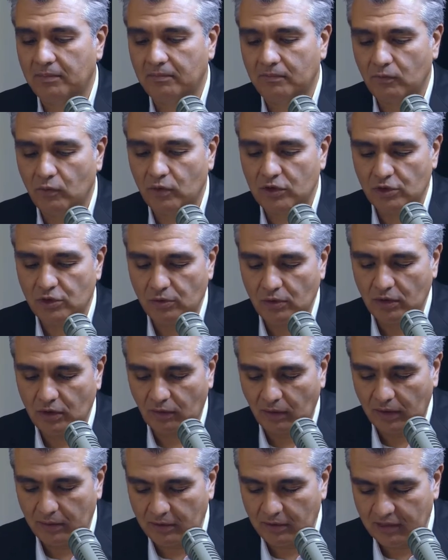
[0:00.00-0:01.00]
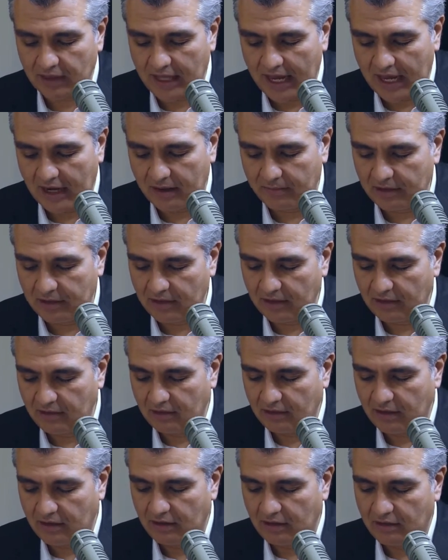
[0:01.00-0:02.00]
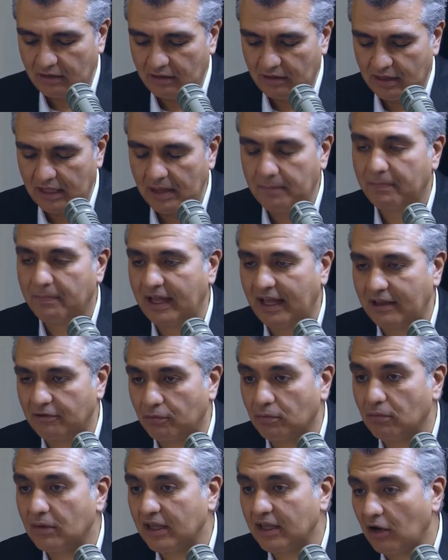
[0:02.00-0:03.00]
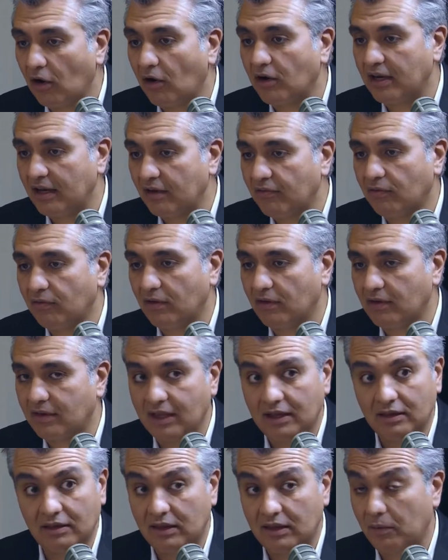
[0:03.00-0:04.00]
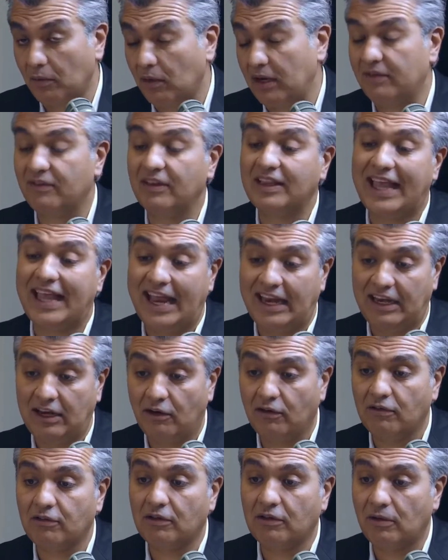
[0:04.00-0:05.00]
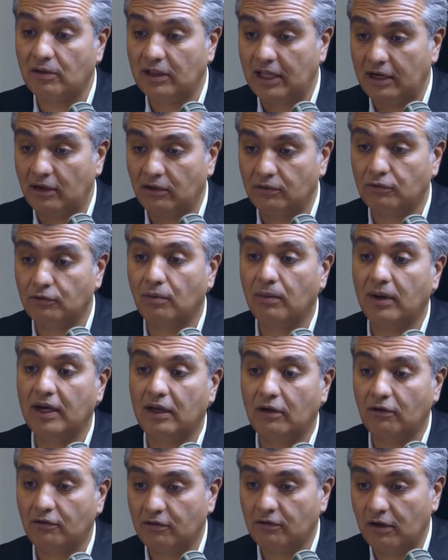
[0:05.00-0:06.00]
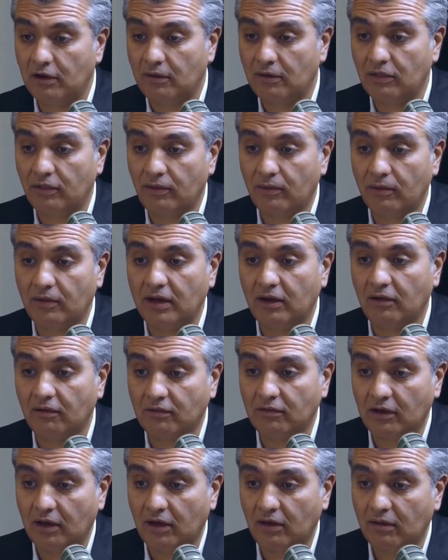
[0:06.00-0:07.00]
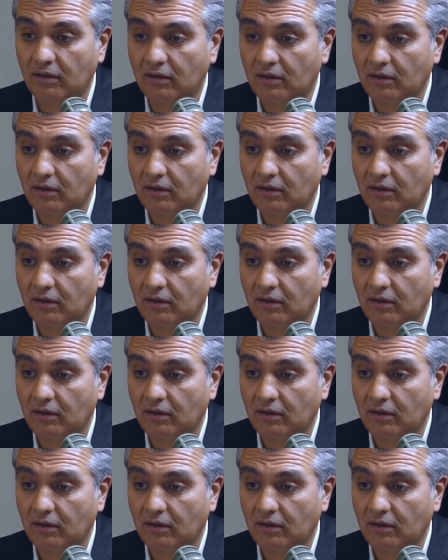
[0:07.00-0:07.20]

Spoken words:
Would you agree with that? I mean, the implants really are different than they were even 10 years ago, let alone 20 years ago and 30 years ago.